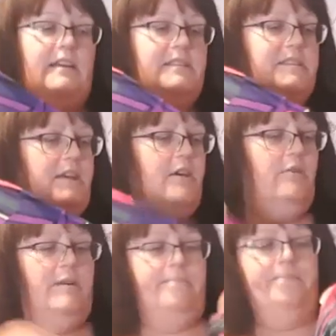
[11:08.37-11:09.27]

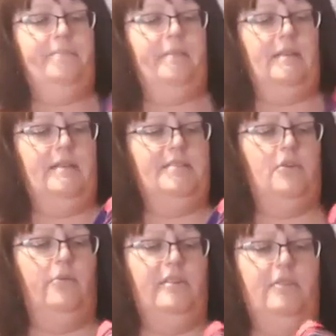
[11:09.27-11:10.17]
So it's
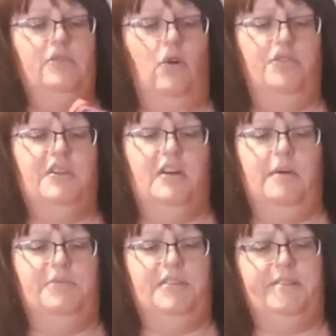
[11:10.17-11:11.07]
got one of those odd
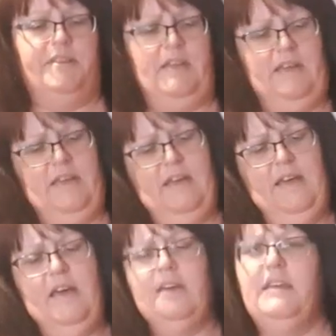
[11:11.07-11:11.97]
cups that's,
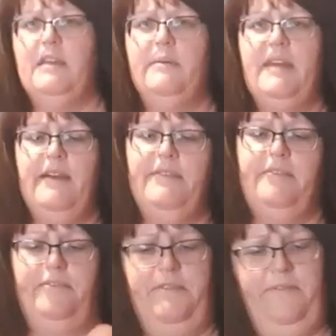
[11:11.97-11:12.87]
you know, when they have
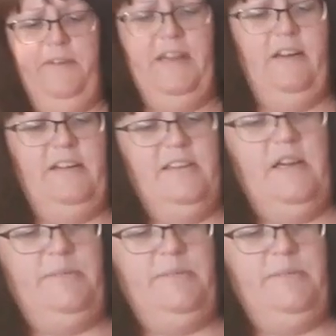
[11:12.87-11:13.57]
the funny line in the